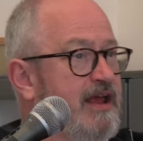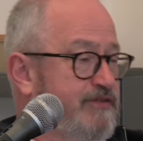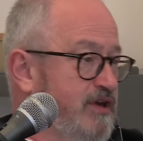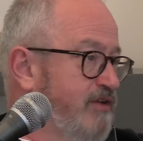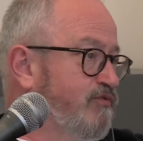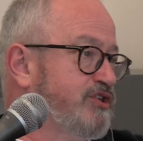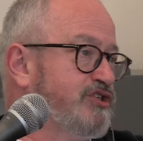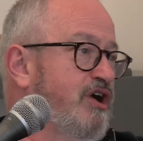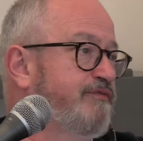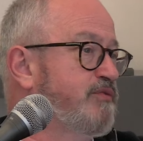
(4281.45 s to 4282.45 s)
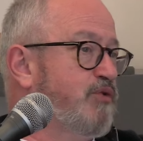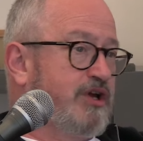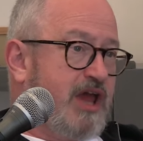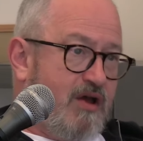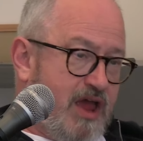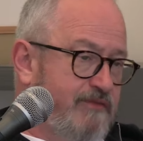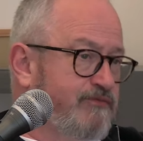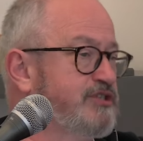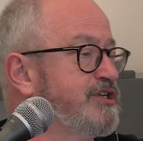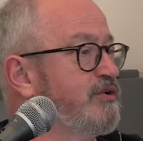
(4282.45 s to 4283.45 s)
if you get rich enough, you work out
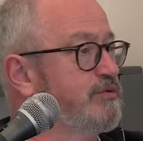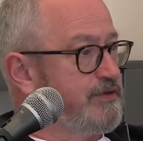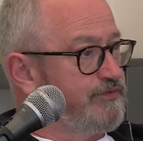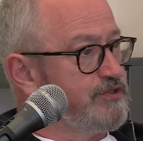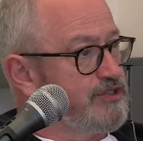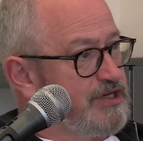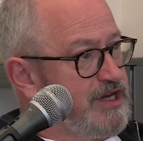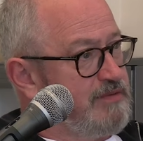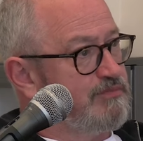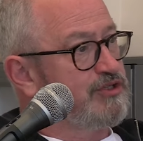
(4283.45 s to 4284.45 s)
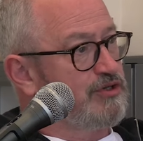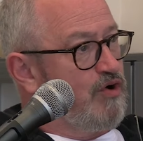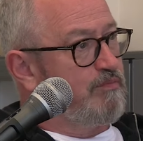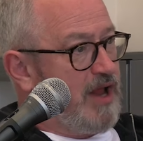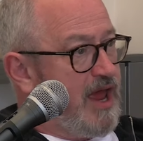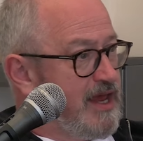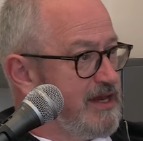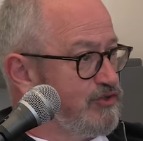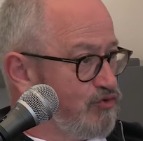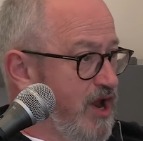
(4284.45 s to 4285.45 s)
every single different scheme to not
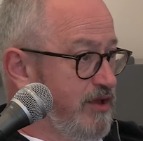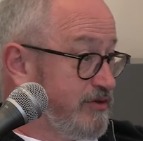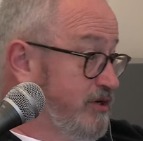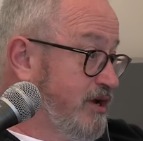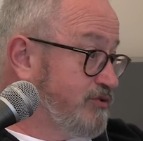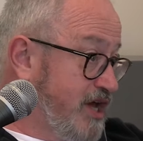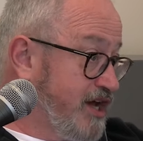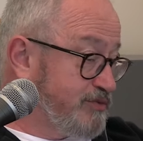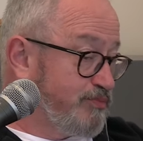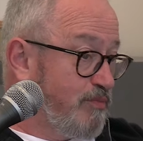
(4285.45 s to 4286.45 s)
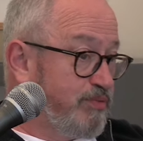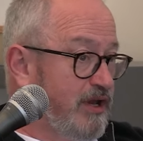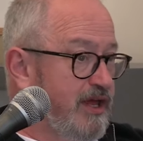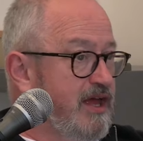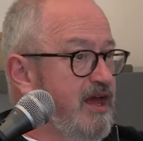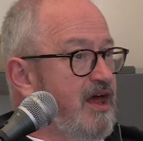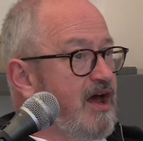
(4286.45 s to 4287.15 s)
pay, tra- you know, tax properly.